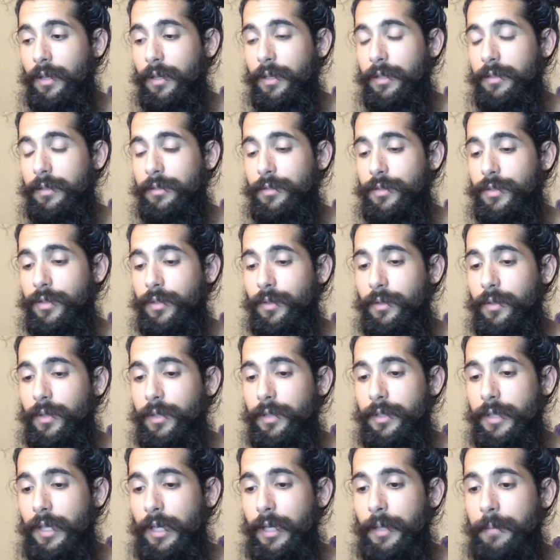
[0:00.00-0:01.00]
And so,
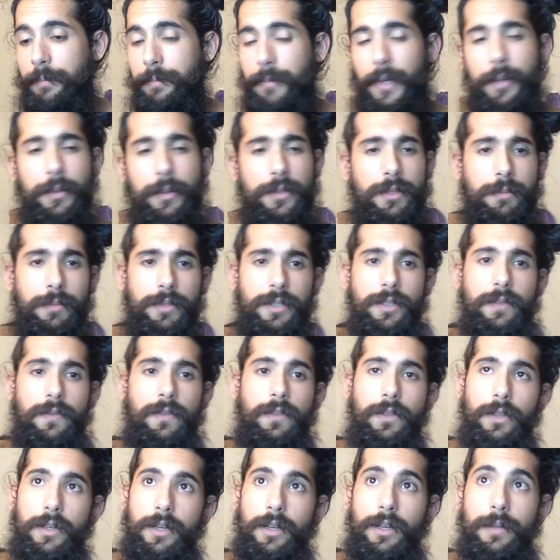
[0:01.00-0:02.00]
uh, yeah, maybe some
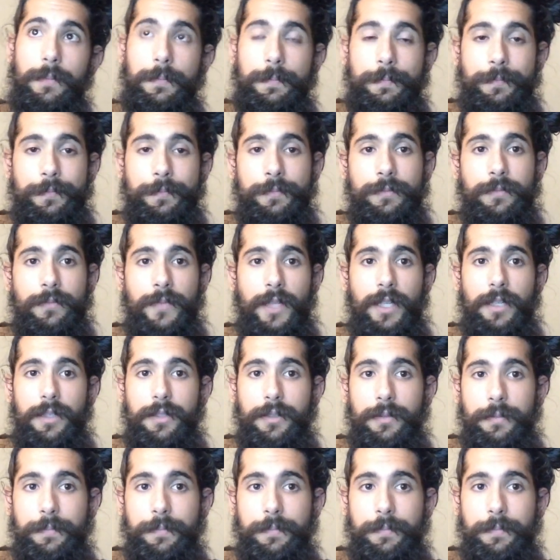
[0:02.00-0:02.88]
stuff to look up. Thank